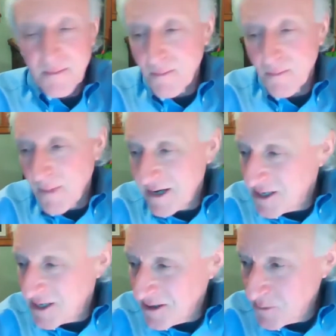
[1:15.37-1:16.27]

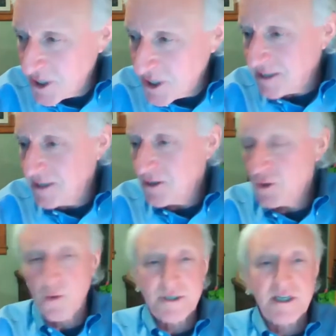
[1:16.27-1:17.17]
might object
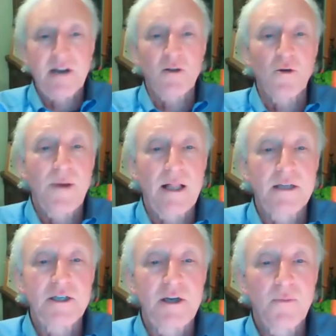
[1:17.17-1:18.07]
to a particular
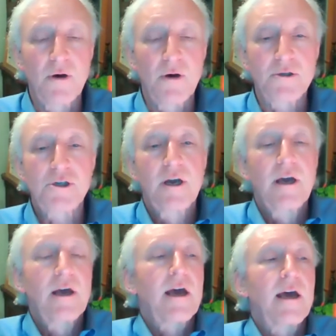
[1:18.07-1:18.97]
policy approach,
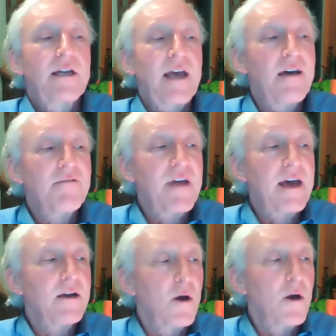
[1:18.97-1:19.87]
and to have
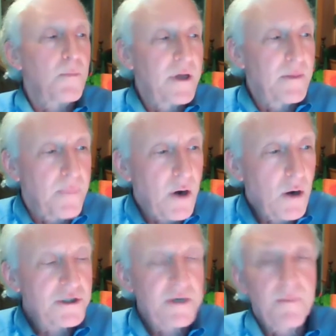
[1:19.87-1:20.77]
that
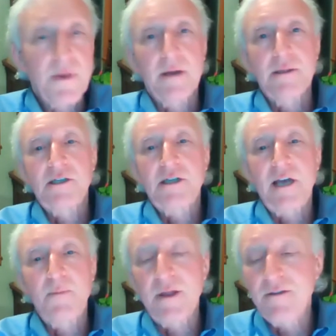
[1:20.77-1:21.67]
imposed upon the
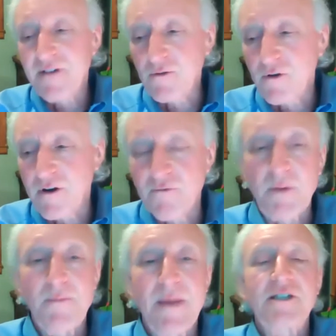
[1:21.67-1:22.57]
state by the federal
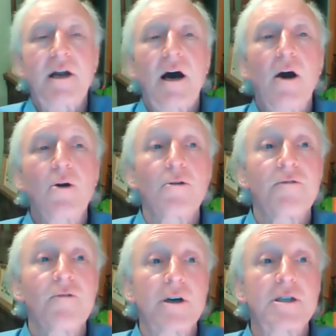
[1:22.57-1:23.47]
government makes it harder
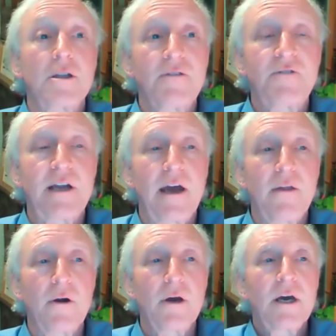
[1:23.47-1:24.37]
for us to live
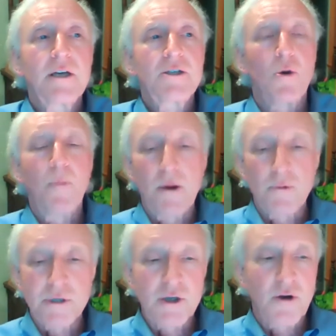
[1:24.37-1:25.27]
together. So by
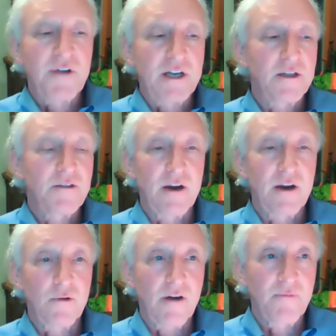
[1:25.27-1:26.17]
reserving to the
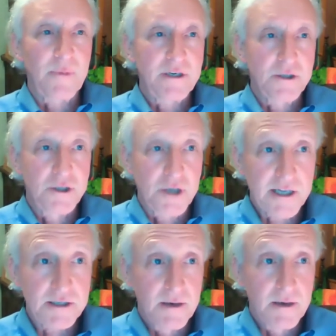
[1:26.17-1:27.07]
federal government
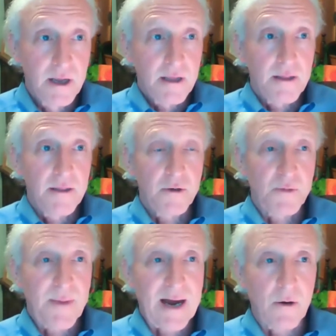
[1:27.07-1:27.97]
just those
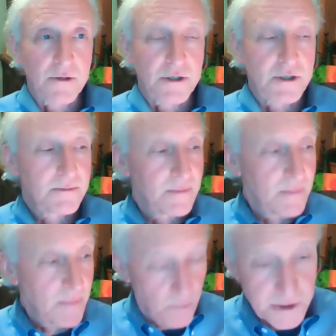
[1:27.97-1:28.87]
powers
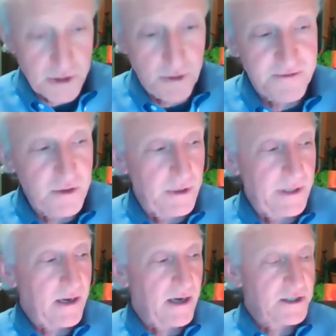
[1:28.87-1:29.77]
reserved to it in
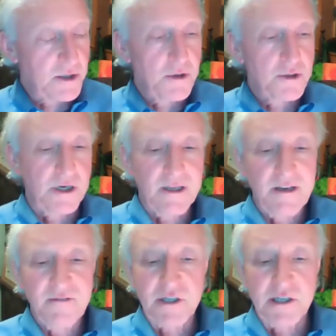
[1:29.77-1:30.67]
the Constitution,
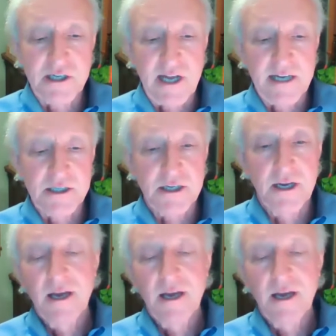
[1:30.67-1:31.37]
leaves the states,